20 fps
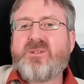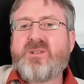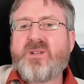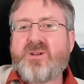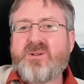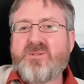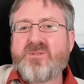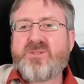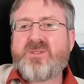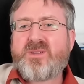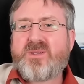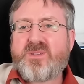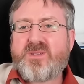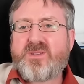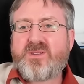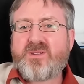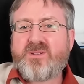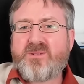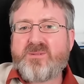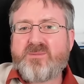
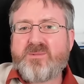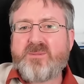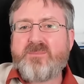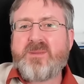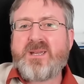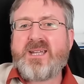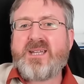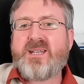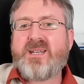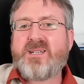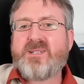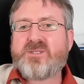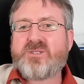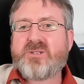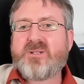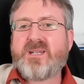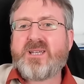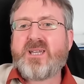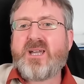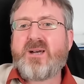those remaining
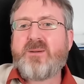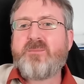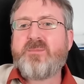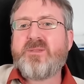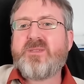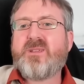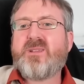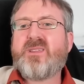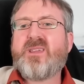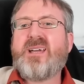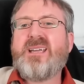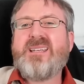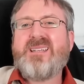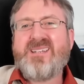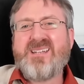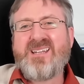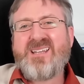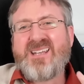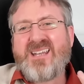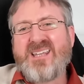three composites. I
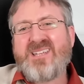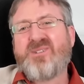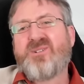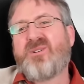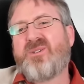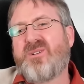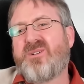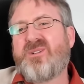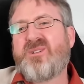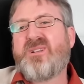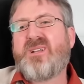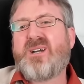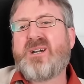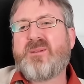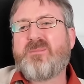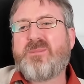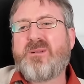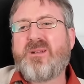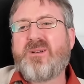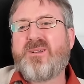think they all are
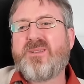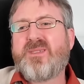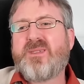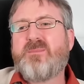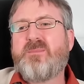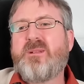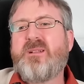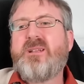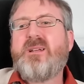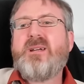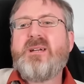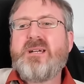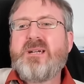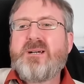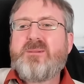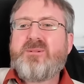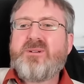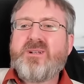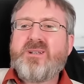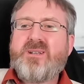plausible,
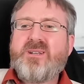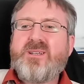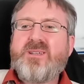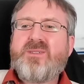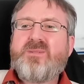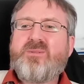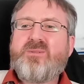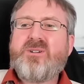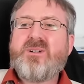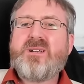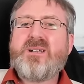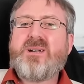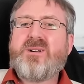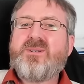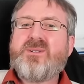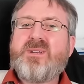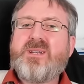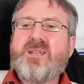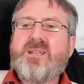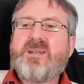but it is worth
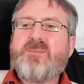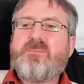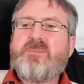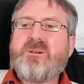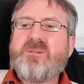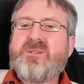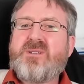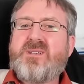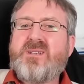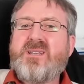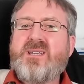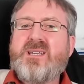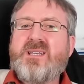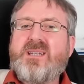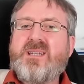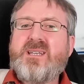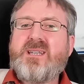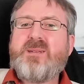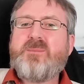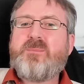noting that both
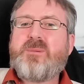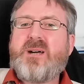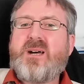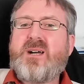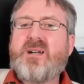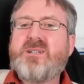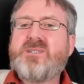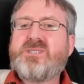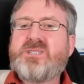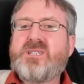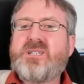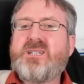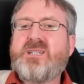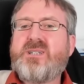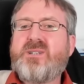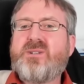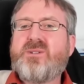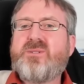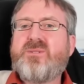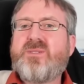D&E partially
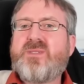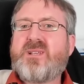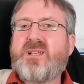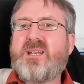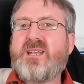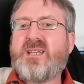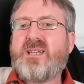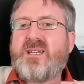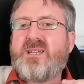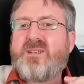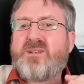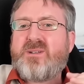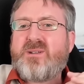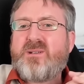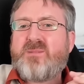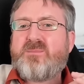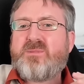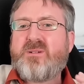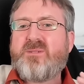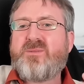used the late
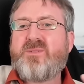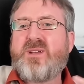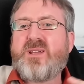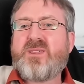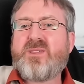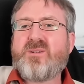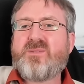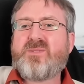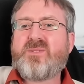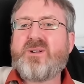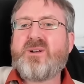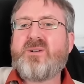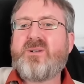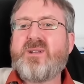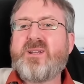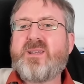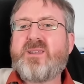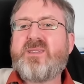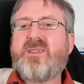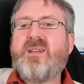Professor
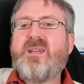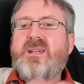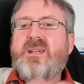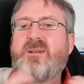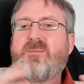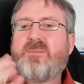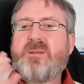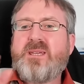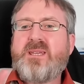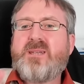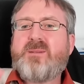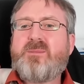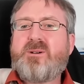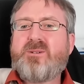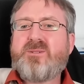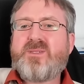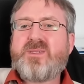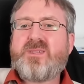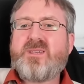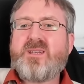Fröhlich's
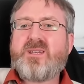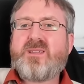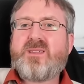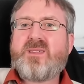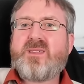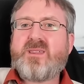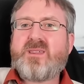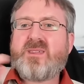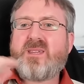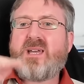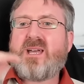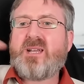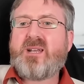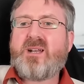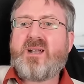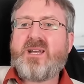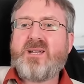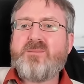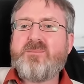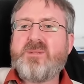PMO-6
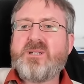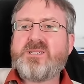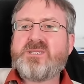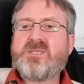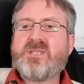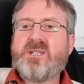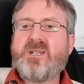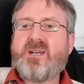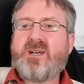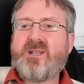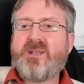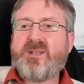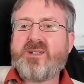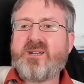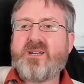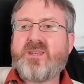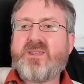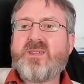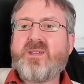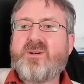satellite mission on
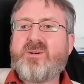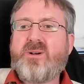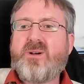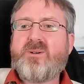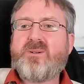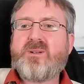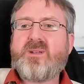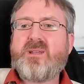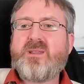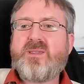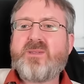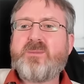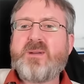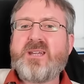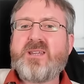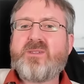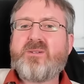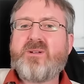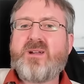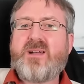the SOHO
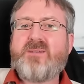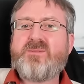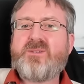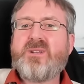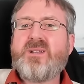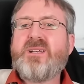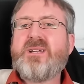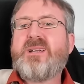spacecraft.